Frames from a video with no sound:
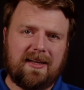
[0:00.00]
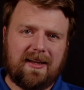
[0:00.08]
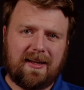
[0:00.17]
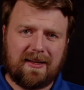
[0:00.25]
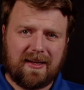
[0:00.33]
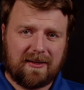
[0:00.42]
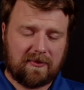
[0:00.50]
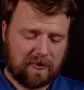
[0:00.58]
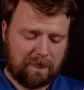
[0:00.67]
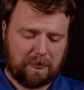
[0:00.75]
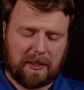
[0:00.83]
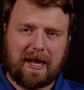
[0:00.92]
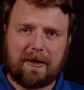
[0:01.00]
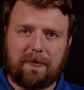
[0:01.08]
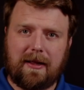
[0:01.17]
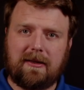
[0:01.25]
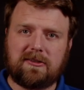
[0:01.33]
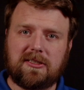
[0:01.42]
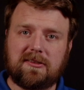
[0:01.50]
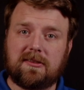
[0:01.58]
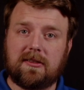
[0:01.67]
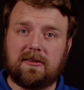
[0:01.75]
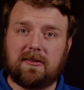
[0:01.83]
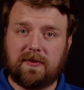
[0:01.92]
And again, it's on Blackmagic's
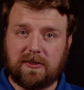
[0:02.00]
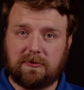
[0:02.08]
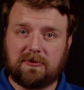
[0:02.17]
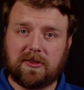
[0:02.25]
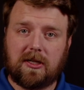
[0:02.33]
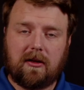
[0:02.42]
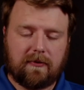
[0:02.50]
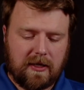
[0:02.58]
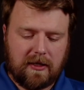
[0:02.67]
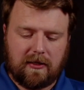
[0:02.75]
DaVinci Resolve,